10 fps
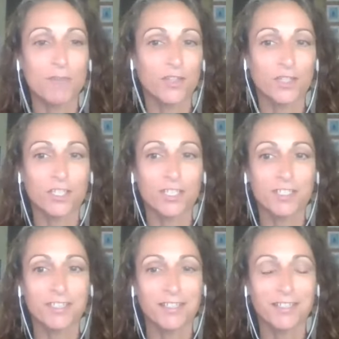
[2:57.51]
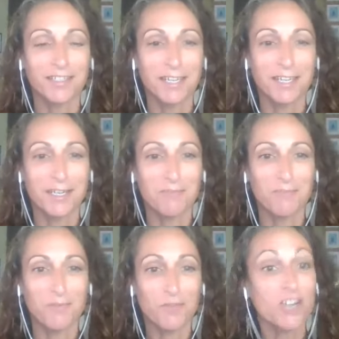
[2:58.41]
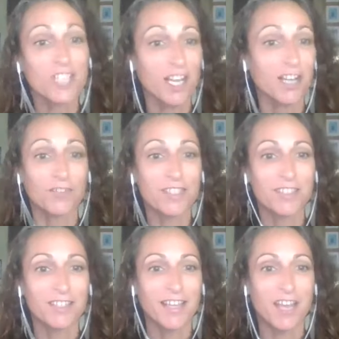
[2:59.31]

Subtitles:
motherhood for ourselves.